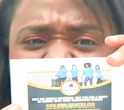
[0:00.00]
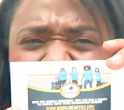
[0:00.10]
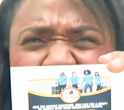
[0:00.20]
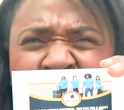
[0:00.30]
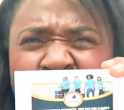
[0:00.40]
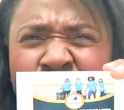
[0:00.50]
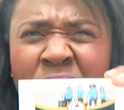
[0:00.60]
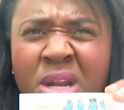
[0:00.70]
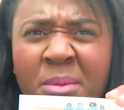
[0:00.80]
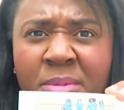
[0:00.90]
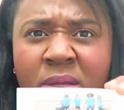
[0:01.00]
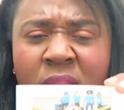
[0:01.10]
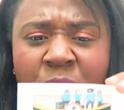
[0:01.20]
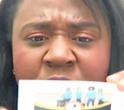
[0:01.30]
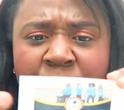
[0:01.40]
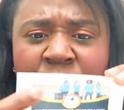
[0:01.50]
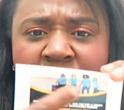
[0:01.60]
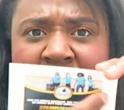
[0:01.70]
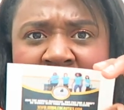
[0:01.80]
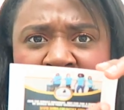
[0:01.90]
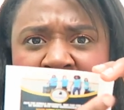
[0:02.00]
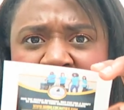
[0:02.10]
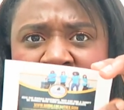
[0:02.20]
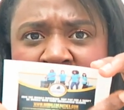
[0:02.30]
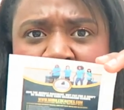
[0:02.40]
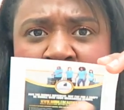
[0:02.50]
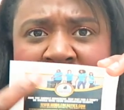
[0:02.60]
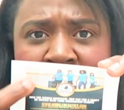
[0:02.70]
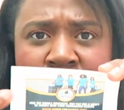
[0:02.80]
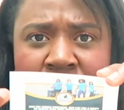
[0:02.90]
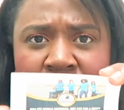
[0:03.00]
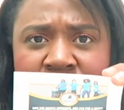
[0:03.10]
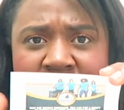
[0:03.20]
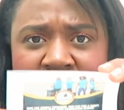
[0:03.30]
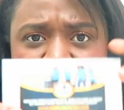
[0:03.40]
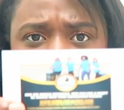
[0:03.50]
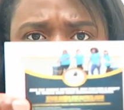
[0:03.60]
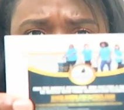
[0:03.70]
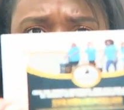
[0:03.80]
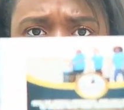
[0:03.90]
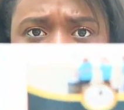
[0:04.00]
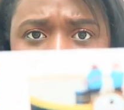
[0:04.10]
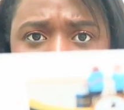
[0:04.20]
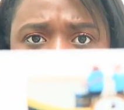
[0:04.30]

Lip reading: Even though they screwed it up, they were supposed to make it, this whole white border was not supposed to be there.